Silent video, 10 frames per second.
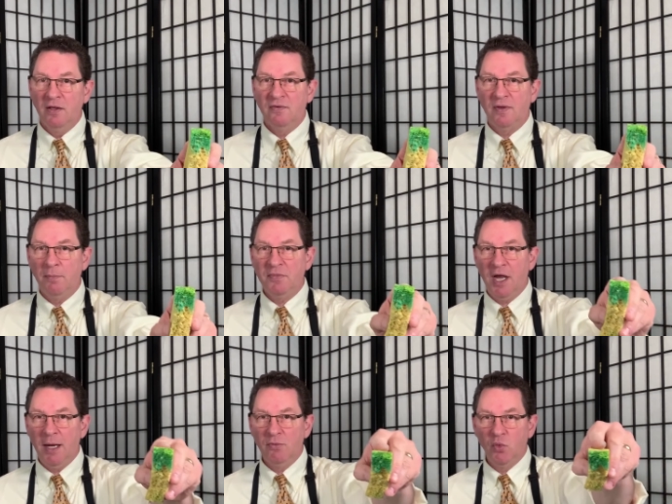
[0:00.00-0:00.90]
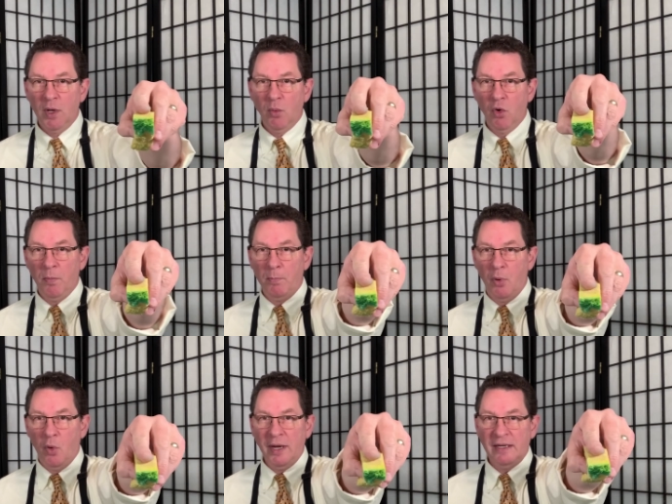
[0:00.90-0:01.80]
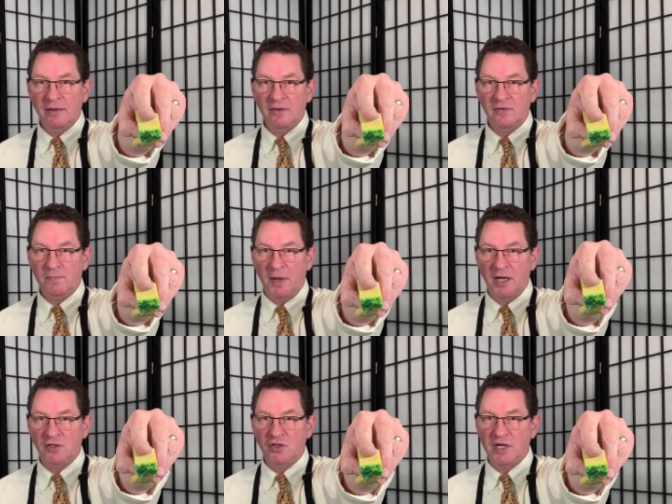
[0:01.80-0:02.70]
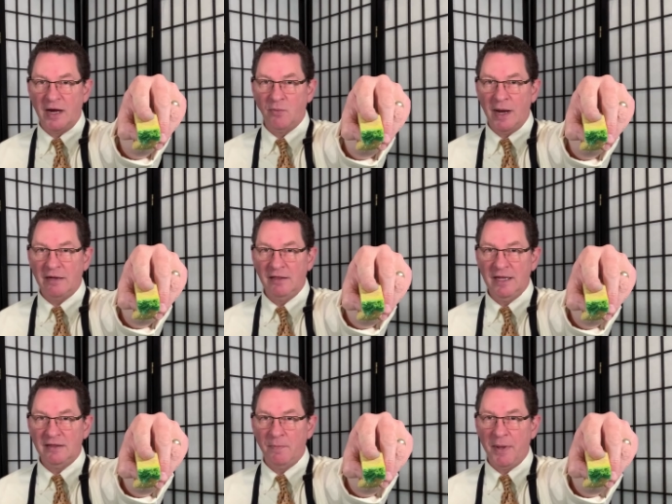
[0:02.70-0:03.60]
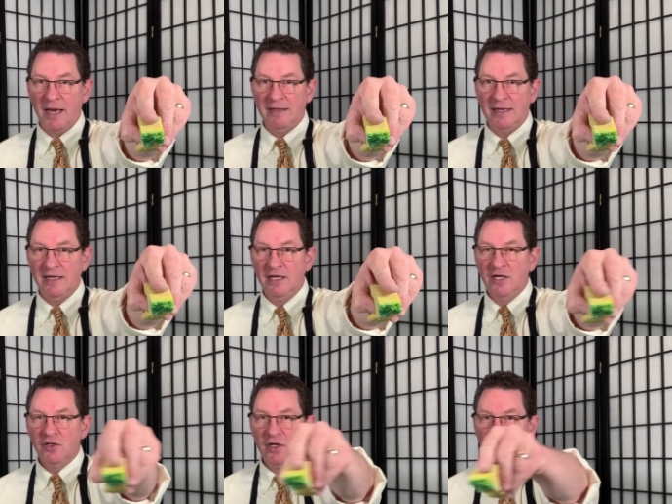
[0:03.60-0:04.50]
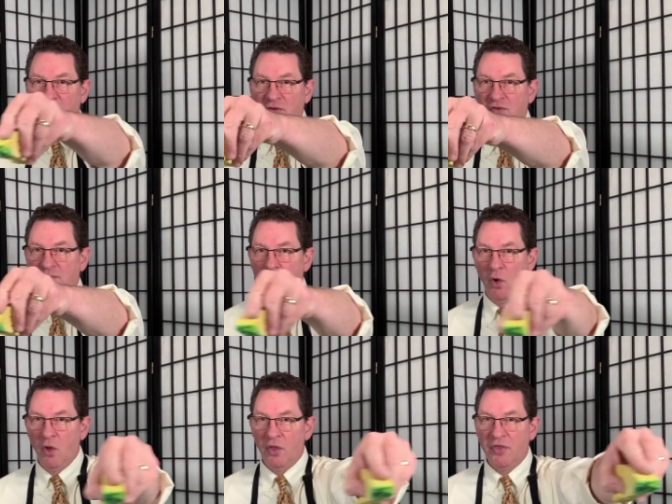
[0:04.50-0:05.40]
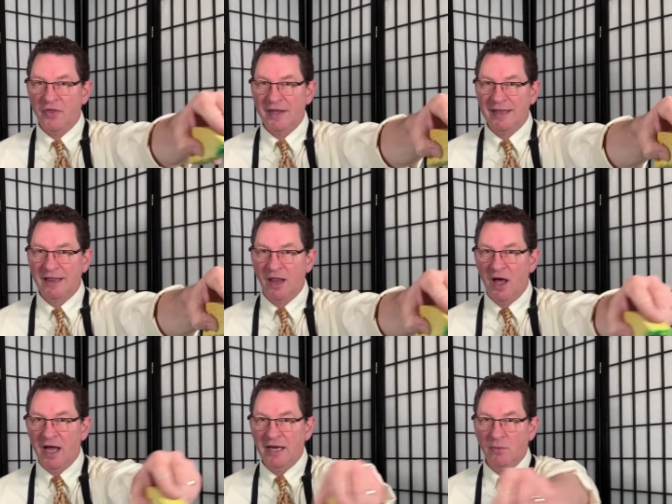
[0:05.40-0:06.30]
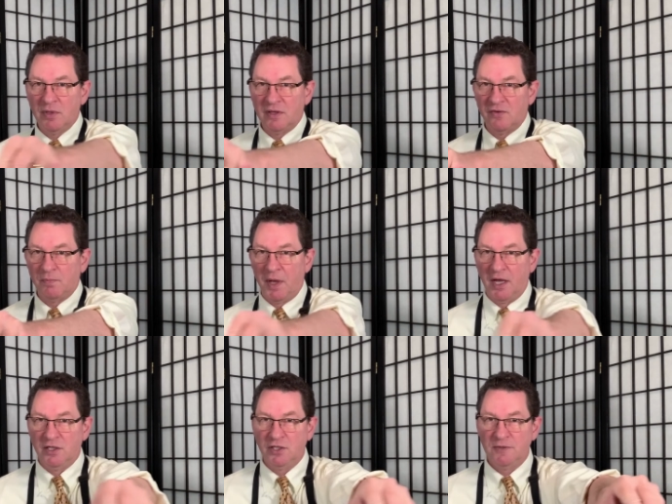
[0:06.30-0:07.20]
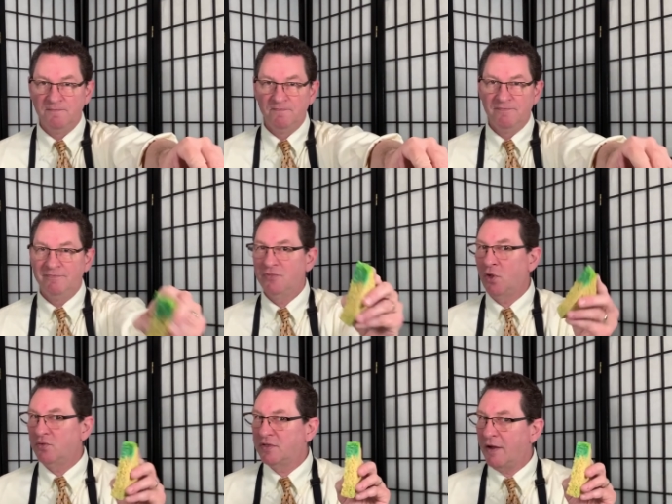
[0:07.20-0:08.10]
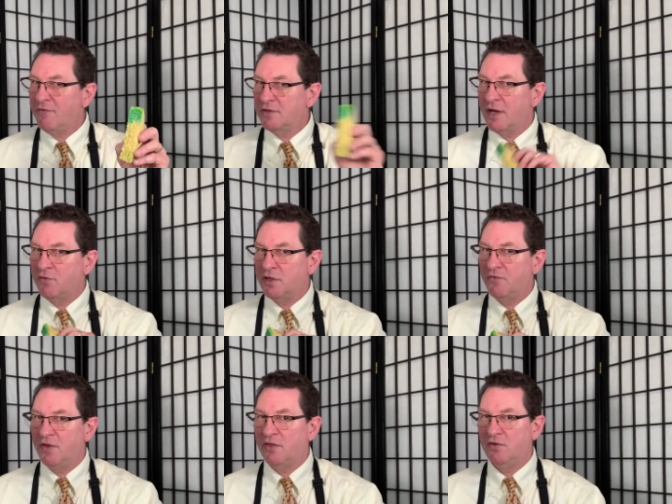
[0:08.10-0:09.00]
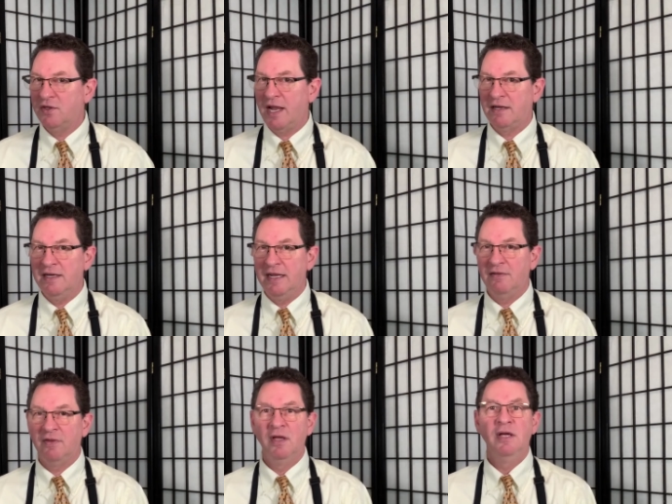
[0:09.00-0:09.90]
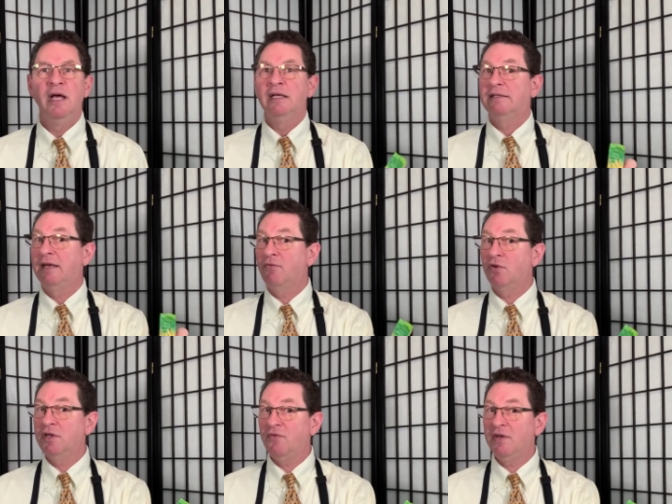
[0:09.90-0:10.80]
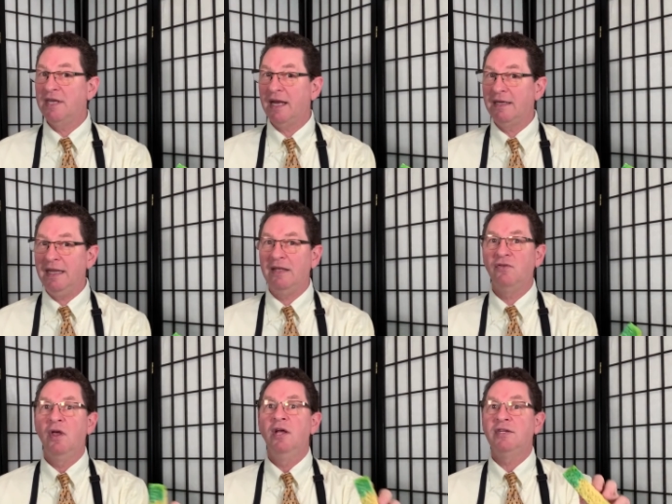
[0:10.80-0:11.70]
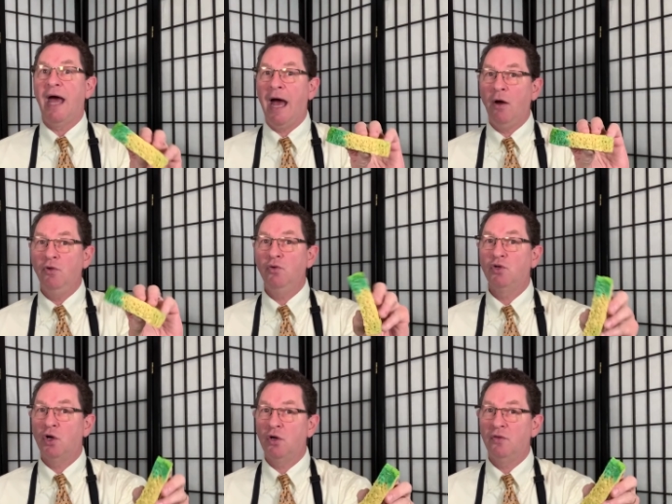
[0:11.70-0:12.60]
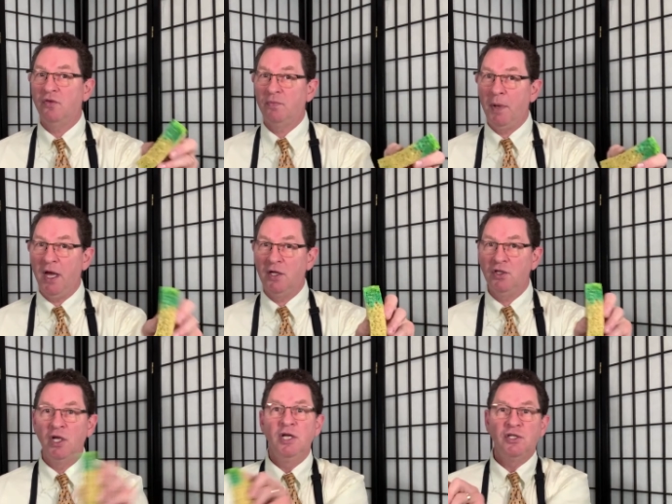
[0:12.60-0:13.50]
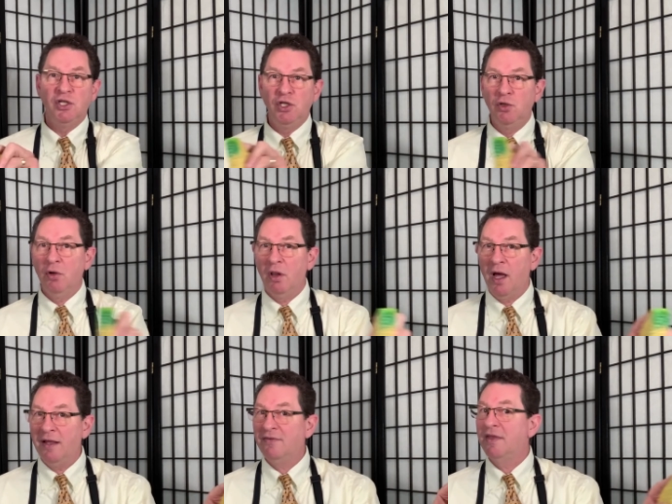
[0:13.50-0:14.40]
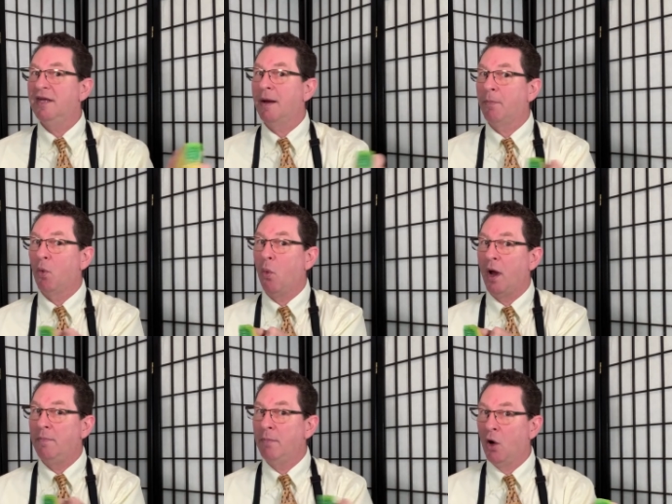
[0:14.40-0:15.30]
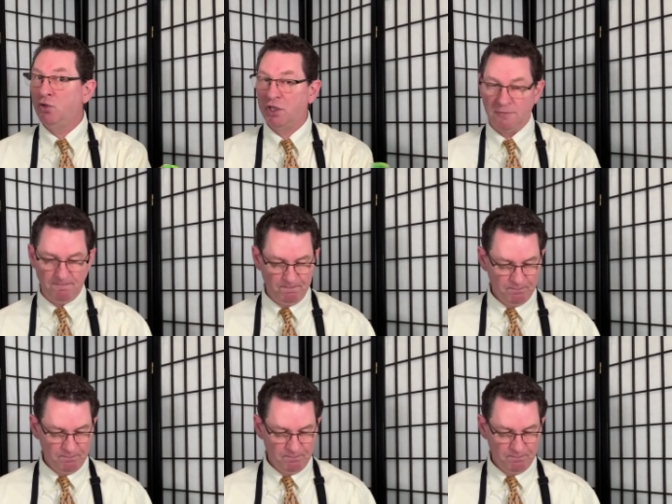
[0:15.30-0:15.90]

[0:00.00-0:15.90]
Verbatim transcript: Sometimes we will point the sponge directly at the painting to get a small, thin line with the sponge. So several different techniques to how you turn the sponge to utilize the number 1 motion.